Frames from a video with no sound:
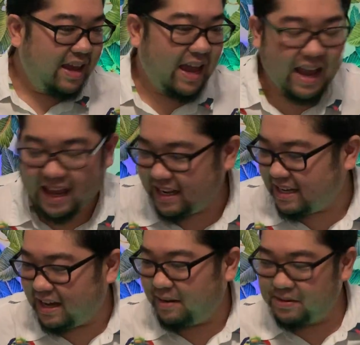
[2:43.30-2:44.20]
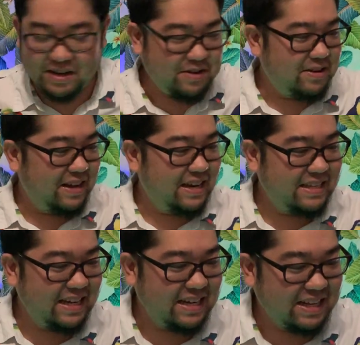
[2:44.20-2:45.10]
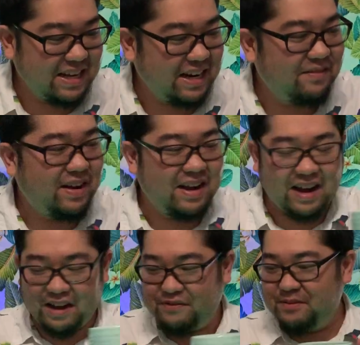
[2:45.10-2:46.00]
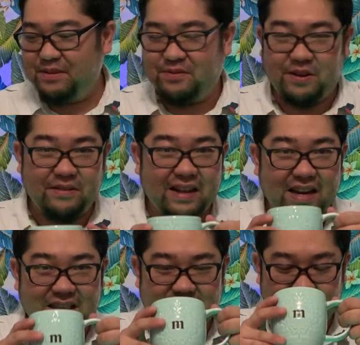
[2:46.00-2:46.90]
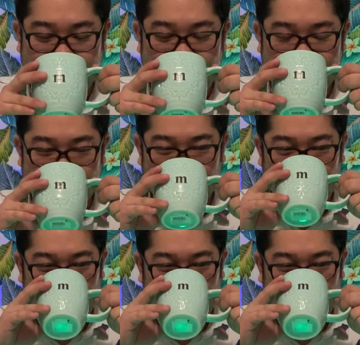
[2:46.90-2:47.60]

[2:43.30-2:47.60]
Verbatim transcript: And uh, I'm gonna go ahead and take another hit of my coffee before we get into the box.